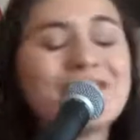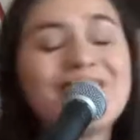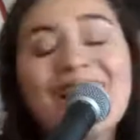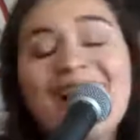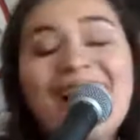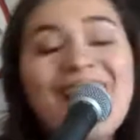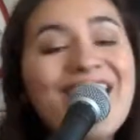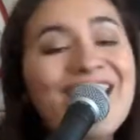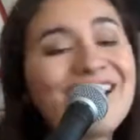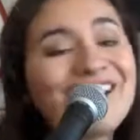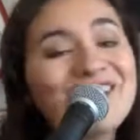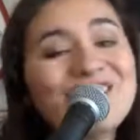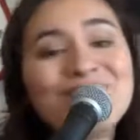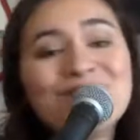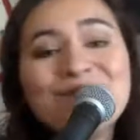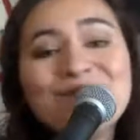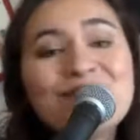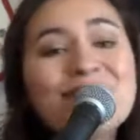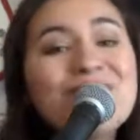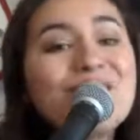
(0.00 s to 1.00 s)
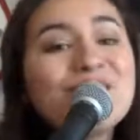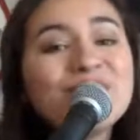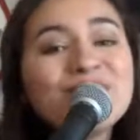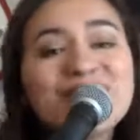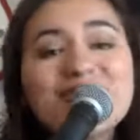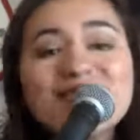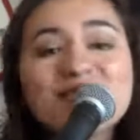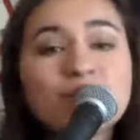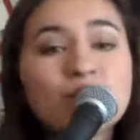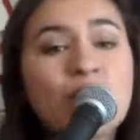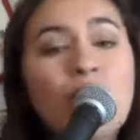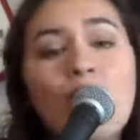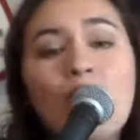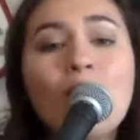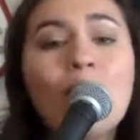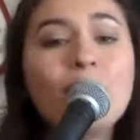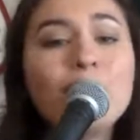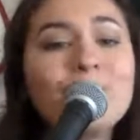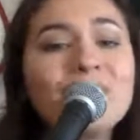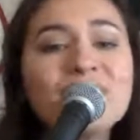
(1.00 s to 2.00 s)
Gotta melt this
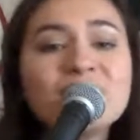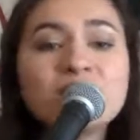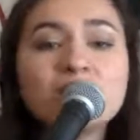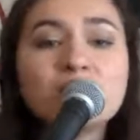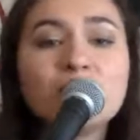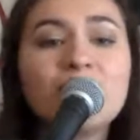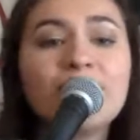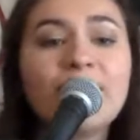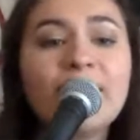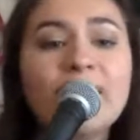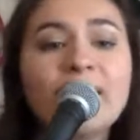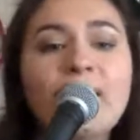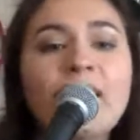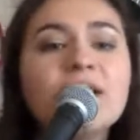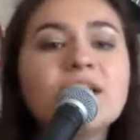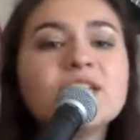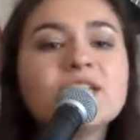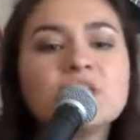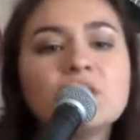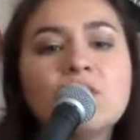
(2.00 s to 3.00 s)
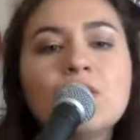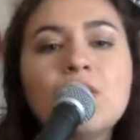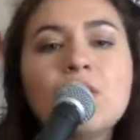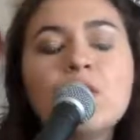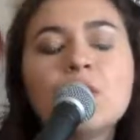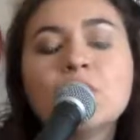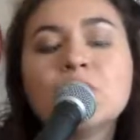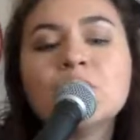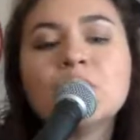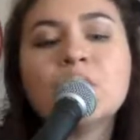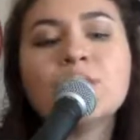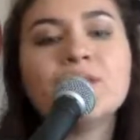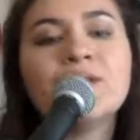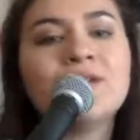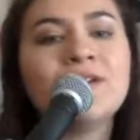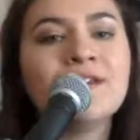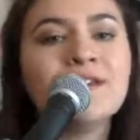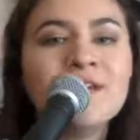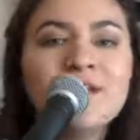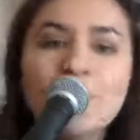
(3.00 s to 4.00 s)
cold between our shore.
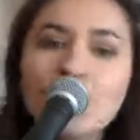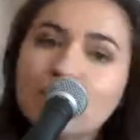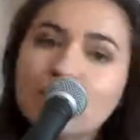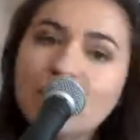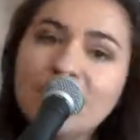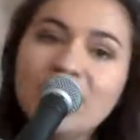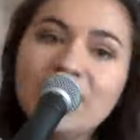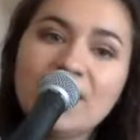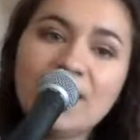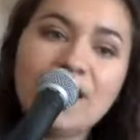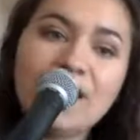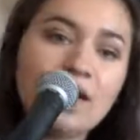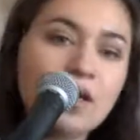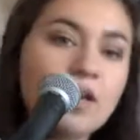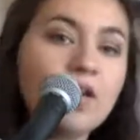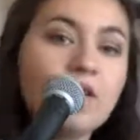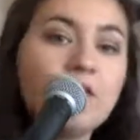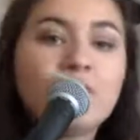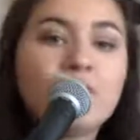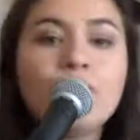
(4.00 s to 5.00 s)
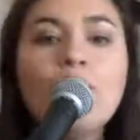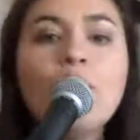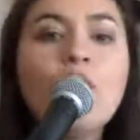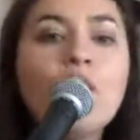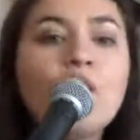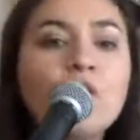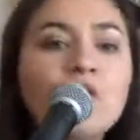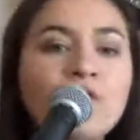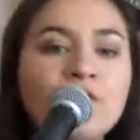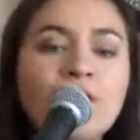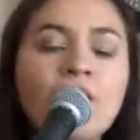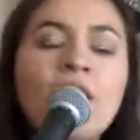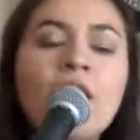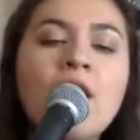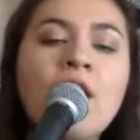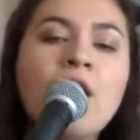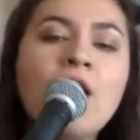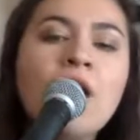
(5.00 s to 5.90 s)
We're in for a fall.